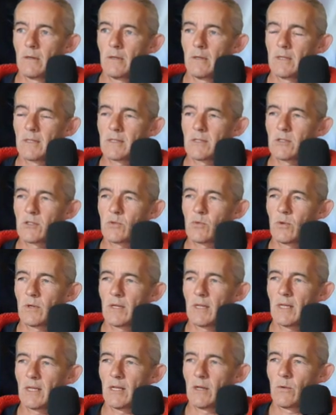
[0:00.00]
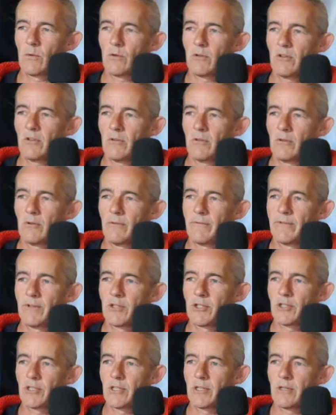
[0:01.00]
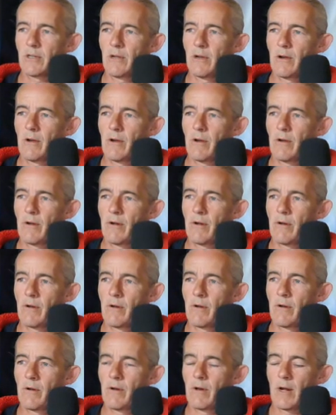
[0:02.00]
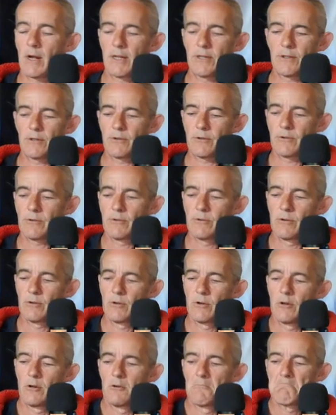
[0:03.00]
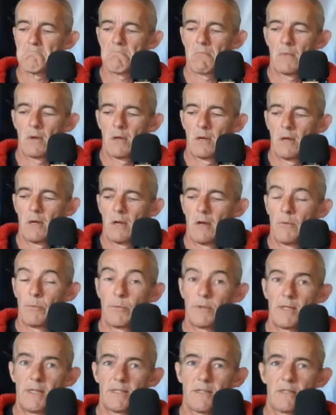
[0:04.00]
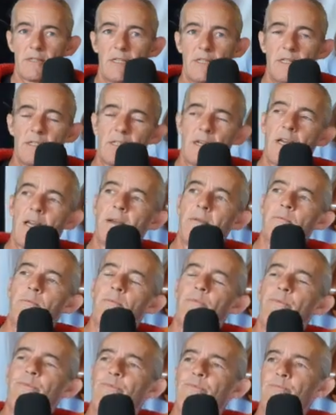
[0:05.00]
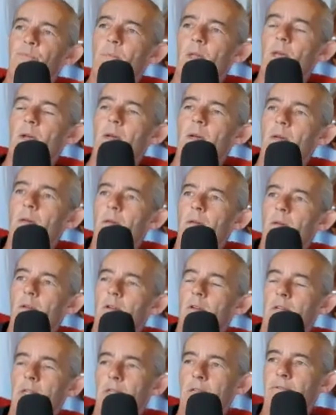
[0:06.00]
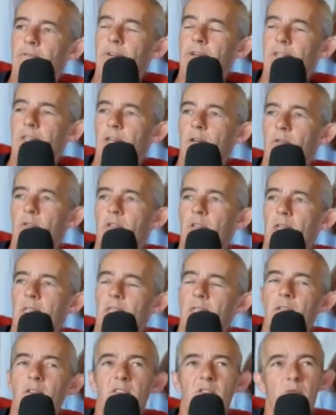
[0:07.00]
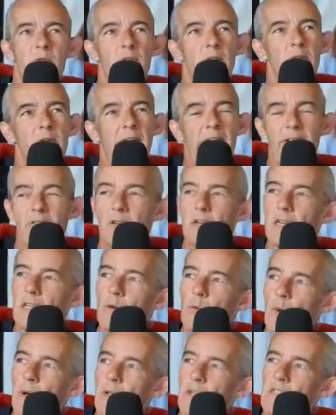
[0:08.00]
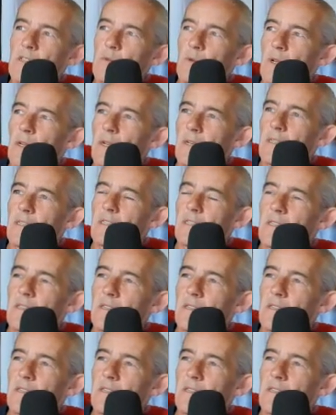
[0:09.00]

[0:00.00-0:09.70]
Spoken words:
Unless there's one in Kilworth you can go fishing in. I don't know. But these are things I am looking to find out. I think there's one out Araglin way as well. Is